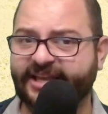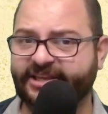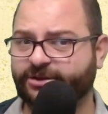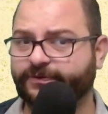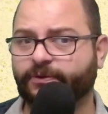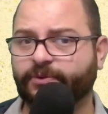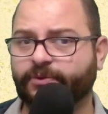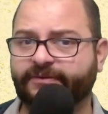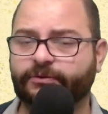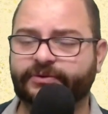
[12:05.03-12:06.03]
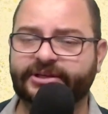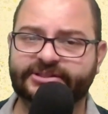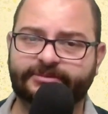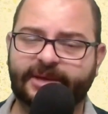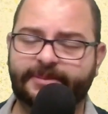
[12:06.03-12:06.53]
you for whatever
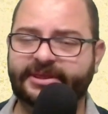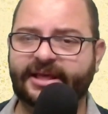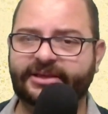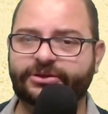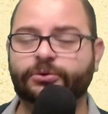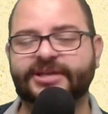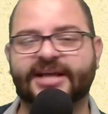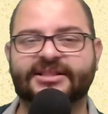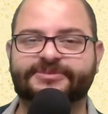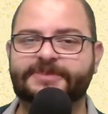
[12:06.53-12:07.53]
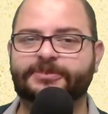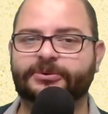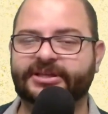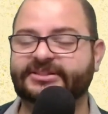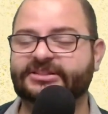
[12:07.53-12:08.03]
reason. Maybe that you attack these people,
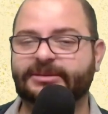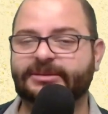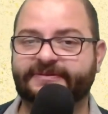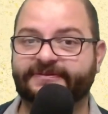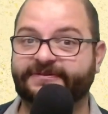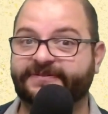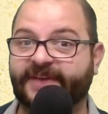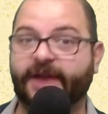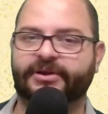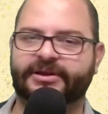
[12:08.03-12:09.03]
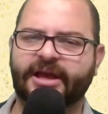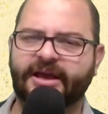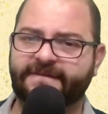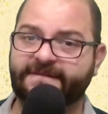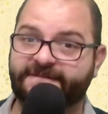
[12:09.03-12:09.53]
it's going to be very,
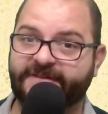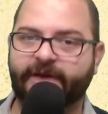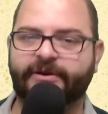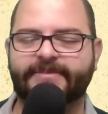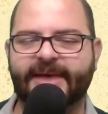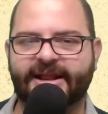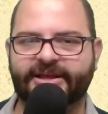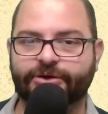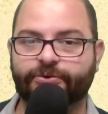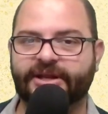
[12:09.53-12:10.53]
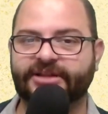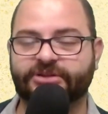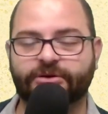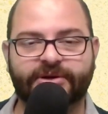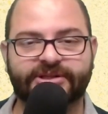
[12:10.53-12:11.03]
very mad at you, and it's
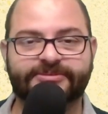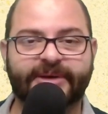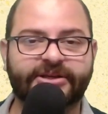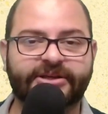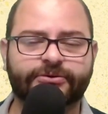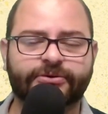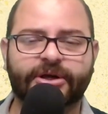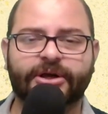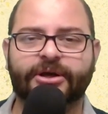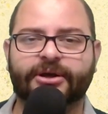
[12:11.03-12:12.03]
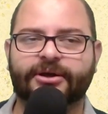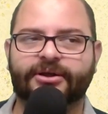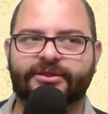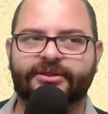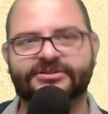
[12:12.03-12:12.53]
going to want to smite you.
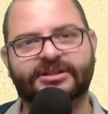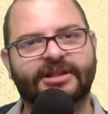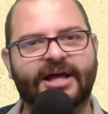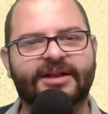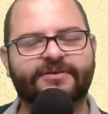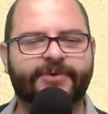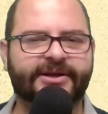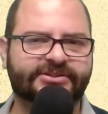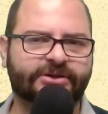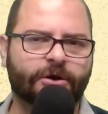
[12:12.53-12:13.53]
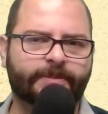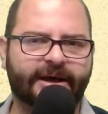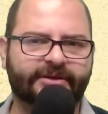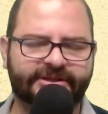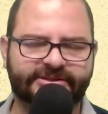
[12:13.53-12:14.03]
There's a lot of ways to go
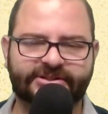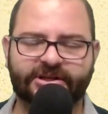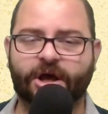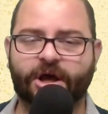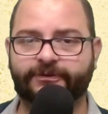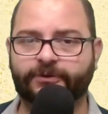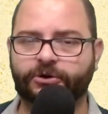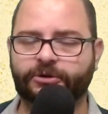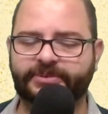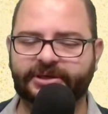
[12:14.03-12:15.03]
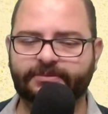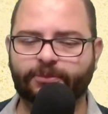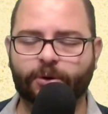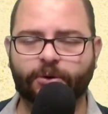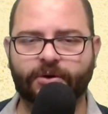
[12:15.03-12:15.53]
about this. The god of war could be
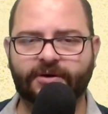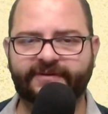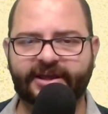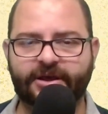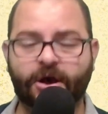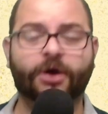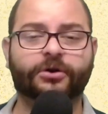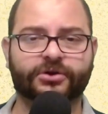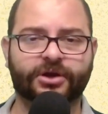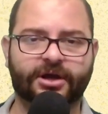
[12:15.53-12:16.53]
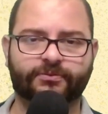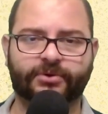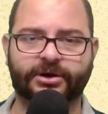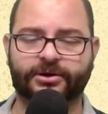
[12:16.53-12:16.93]
more of a honor god, where